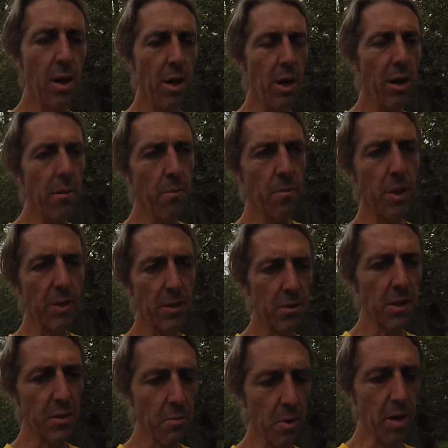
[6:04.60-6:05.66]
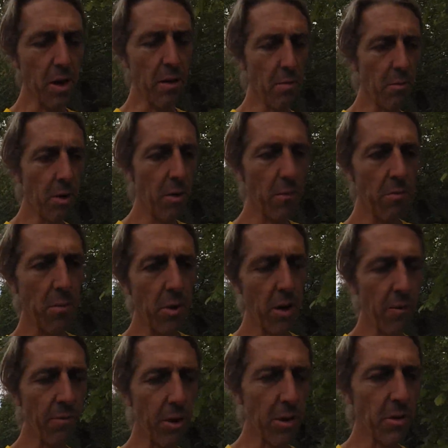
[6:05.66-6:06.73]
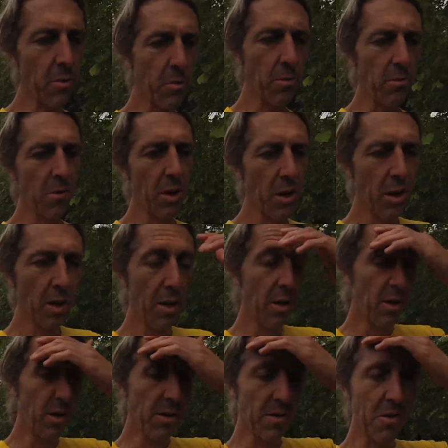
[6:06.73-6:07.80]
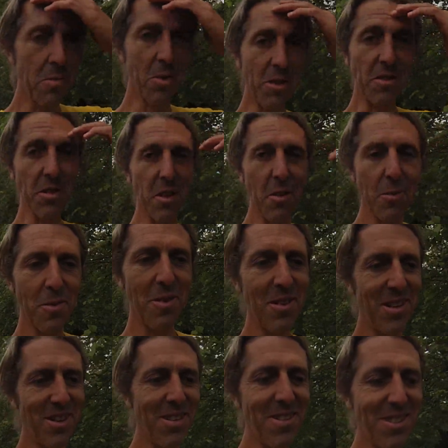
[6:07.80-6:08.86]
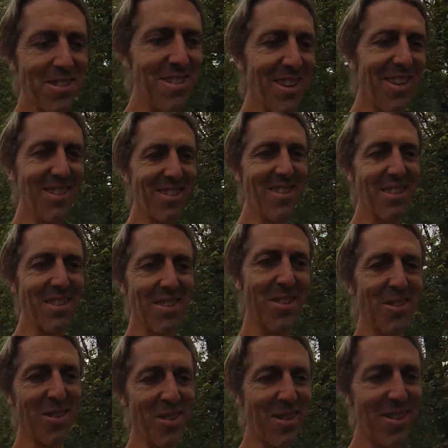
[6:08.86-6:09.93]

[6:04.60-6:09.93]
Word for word: yeah, that's that's my, my, my advice to myself is is to